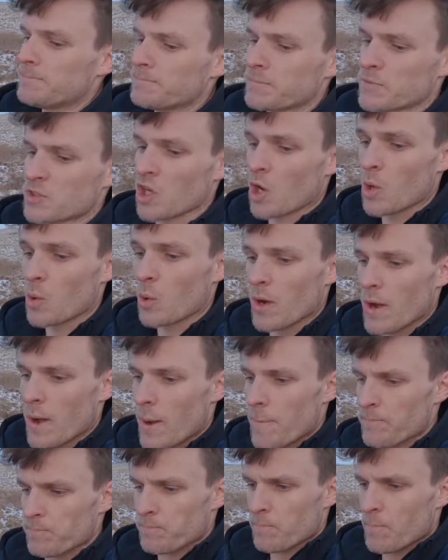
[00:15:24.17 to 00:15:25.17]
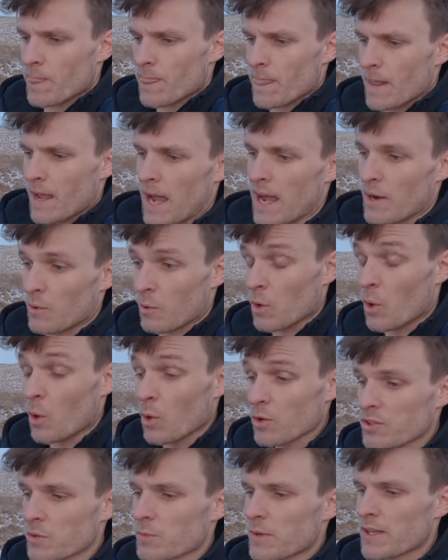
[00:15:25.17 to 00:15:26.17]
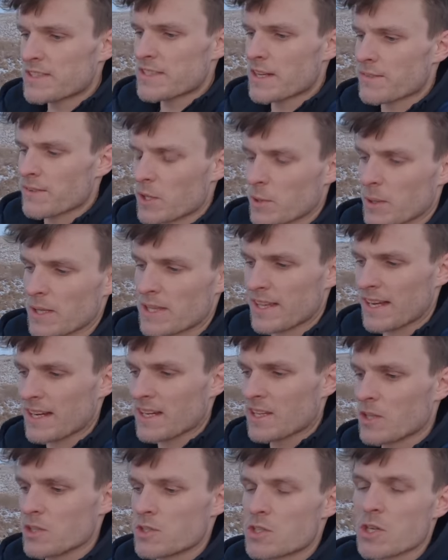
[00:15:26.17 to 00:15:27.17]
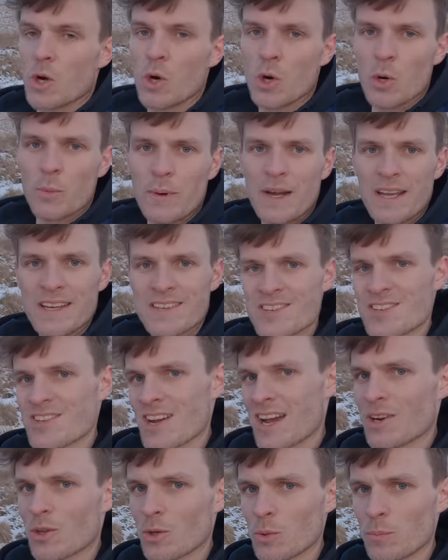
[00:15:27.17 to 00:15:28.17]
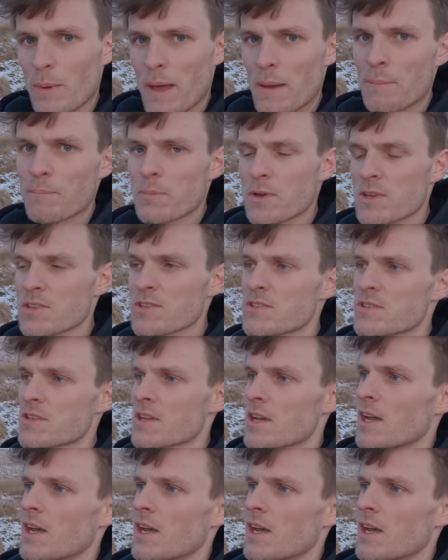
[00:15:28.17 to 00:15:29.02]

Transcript: So I also wanted to give a quick thank you to all my channel members.